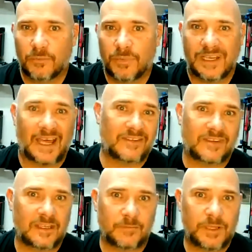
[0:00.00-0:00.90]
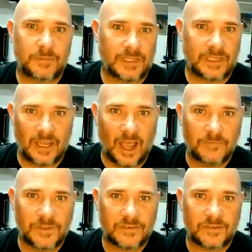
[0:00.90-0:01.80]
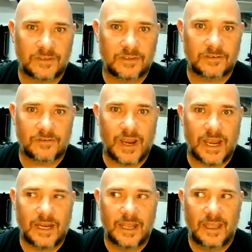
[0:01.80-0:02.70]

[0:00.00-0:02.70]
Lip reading: but not seeing the people in the office, right?